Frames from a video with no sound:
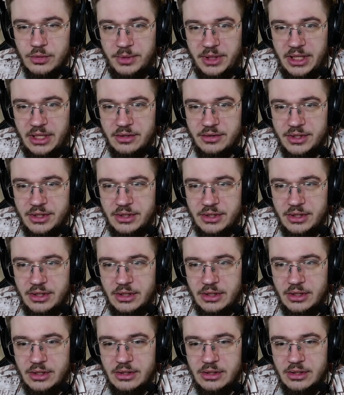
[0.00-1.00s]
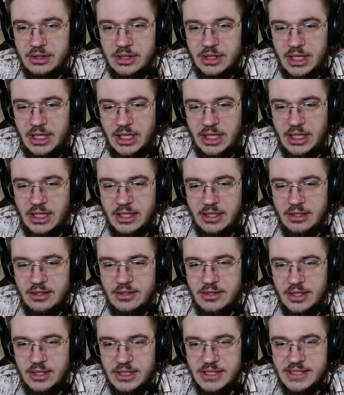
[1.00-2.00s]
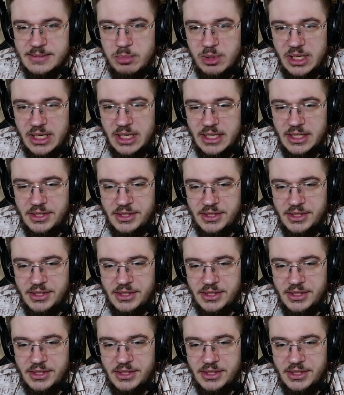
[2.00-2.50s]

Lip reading: Eren, and it's bad.